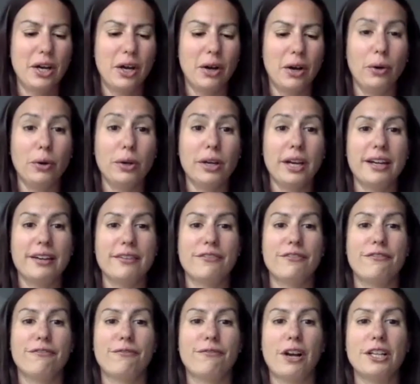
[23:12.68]
Okay,
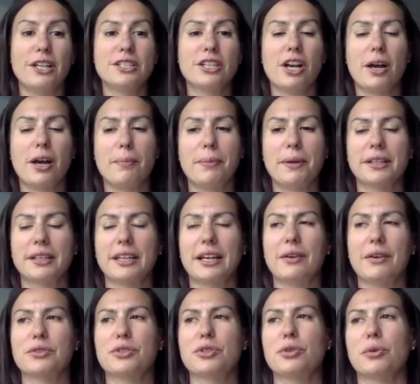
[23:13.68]
fun topic now
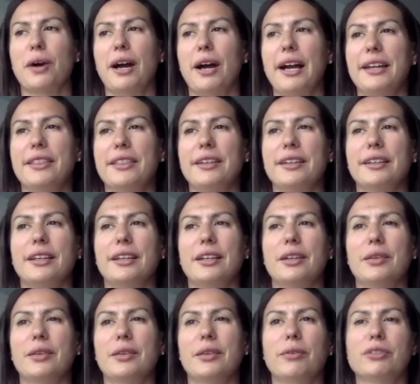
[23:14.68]
too, I think
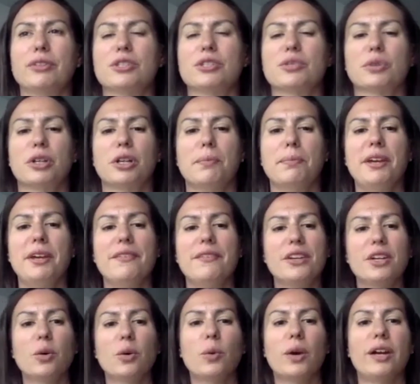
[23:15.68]
anyway, which is we're going to
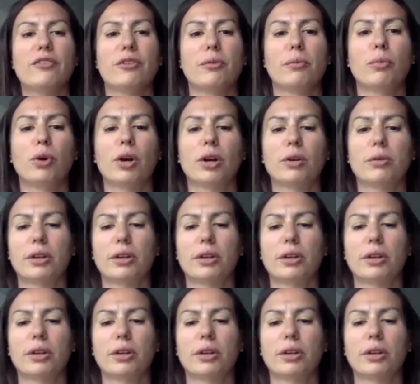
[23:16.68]
pivot away from work.